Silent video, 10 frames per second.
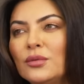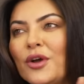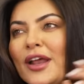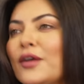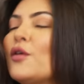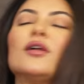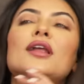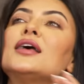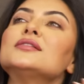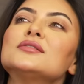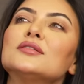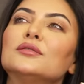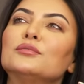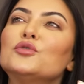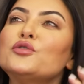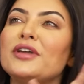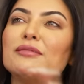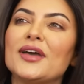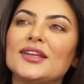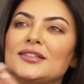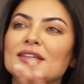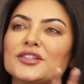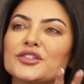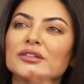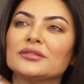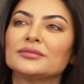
What I call as moving meditation.